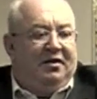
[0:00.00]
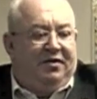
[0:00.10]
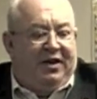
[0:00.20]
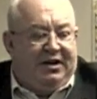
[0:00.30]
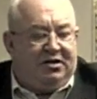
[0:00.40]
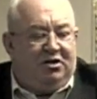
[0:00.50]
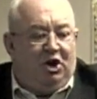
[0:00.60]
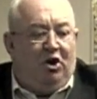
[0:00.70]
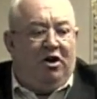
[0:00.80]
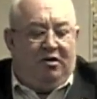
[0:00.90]
This
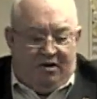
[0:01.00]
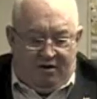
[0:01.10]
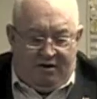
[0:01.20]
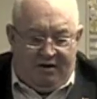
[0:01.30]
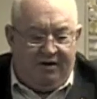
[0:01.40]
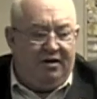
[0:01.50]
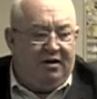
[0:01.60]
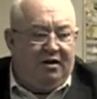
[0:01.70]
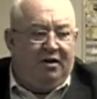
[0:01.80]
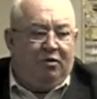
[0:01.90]
unit
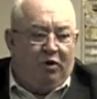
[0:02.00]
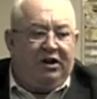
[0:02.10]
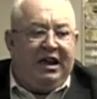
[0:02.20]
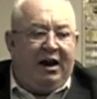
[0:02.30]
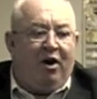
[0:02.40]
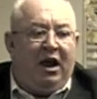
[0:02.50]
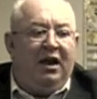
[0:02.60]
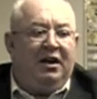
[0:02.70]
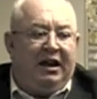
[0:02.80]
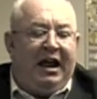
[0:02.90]
would
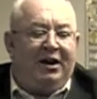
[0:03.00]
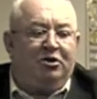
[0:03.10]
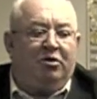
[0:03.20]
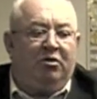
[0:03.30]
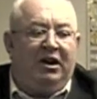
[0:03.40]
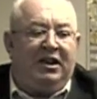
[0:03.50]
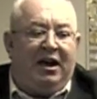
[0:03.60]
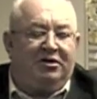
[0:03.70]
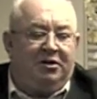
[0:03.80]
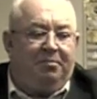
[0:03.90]
carry an actual
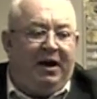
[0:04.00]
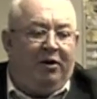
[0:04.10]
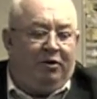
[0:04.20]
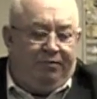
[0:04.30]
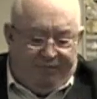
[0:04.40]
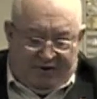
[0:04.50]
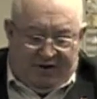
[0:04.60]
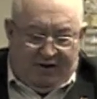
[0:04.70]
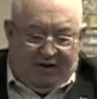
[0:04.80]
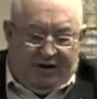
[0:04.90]
3,000-pound
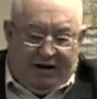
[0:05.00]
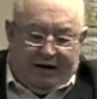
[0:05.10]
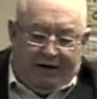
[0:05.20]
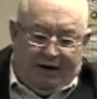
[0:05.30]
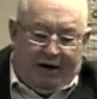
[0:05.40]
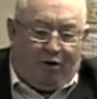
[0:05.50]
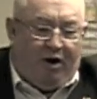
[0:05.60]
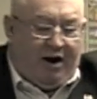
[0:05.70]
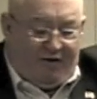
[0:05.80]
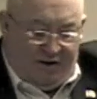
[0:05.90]

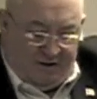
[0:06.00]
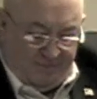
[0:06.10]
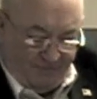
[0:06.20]
aircraft.